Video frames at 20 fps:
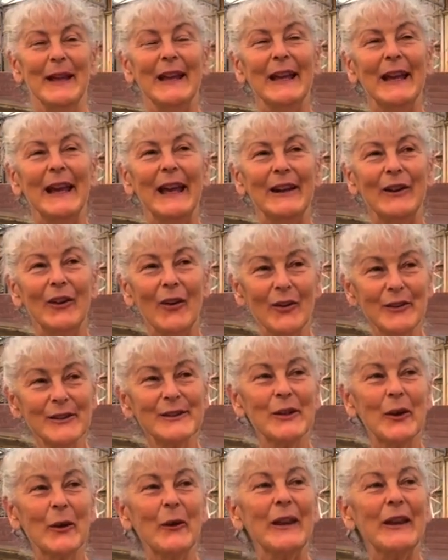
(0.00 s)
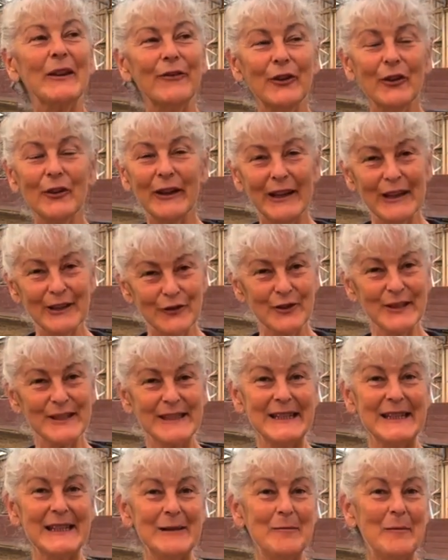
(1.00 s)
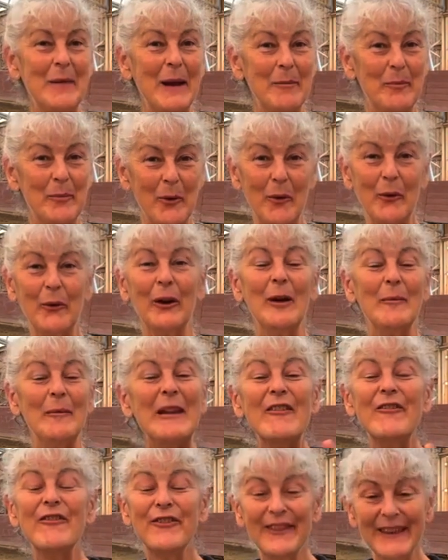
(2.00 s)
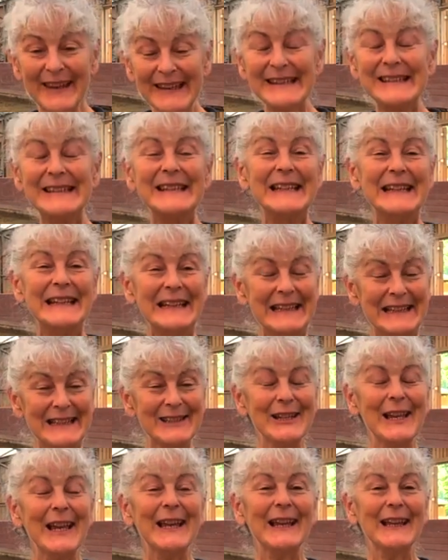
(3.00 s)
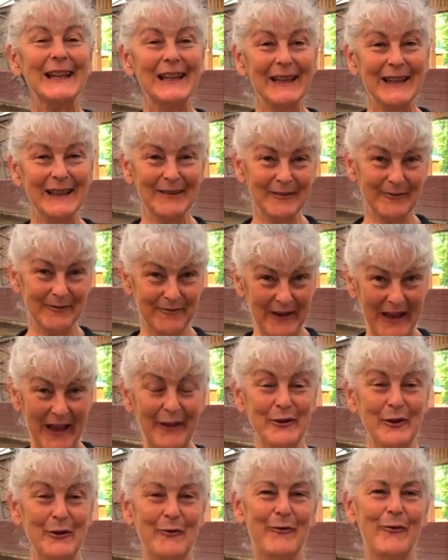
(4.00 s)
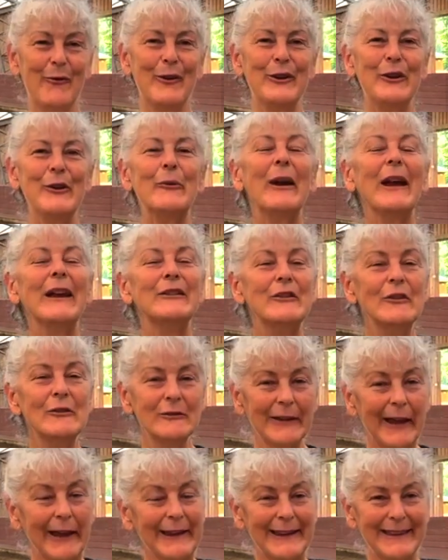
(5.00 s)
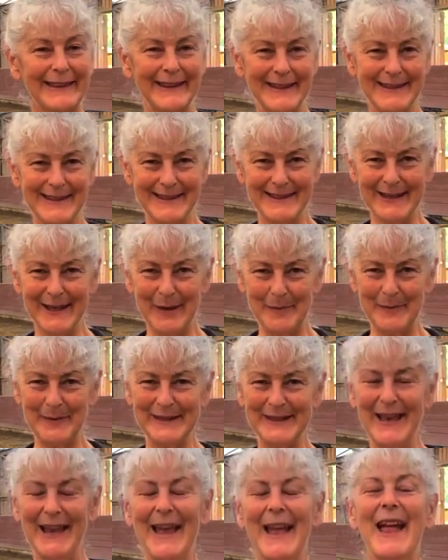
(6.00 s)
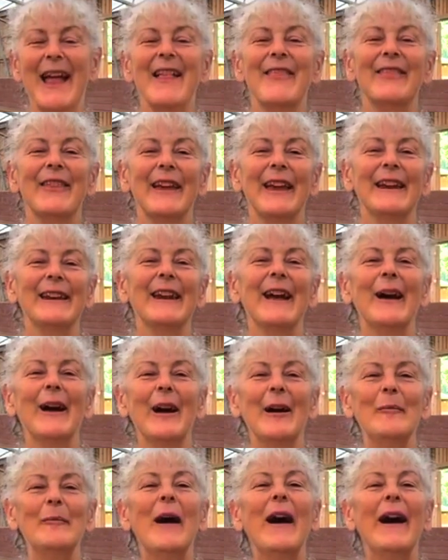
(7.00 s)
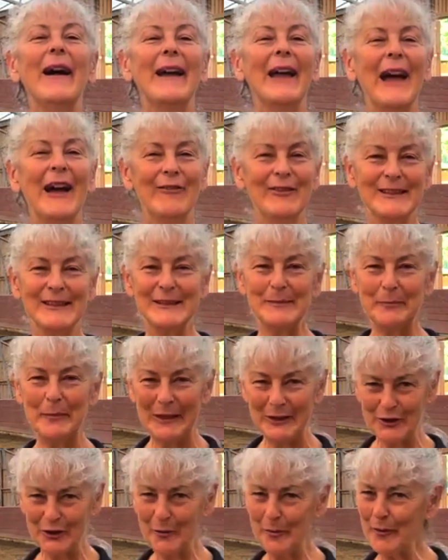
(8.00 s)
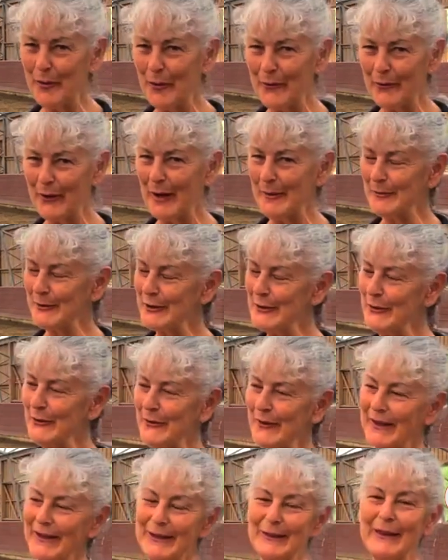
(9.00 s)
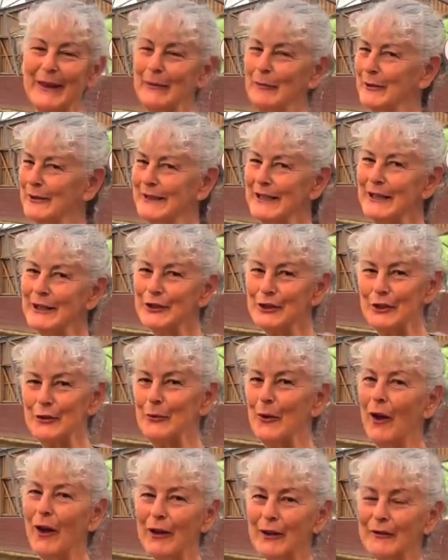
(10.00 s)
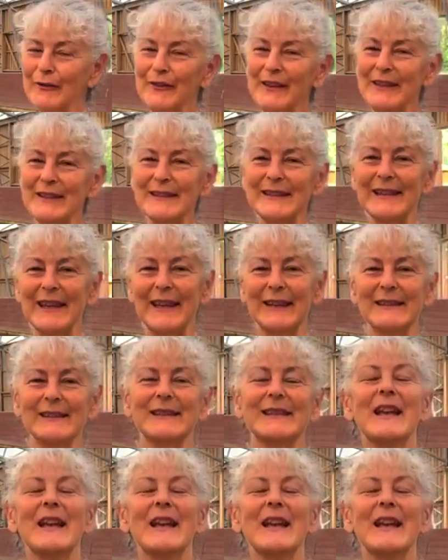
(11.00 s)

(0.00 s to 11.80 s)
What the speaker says: And also, if you're interested in my program, if this is value for you and you like these tips, then I have a special program too that will teach you all of these things.